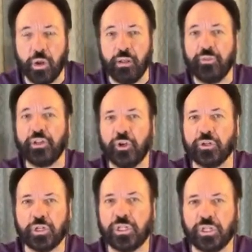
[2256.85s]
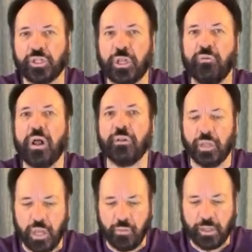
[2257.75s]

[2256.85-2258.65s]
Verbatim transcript: One of the churches, he just said, Well, you know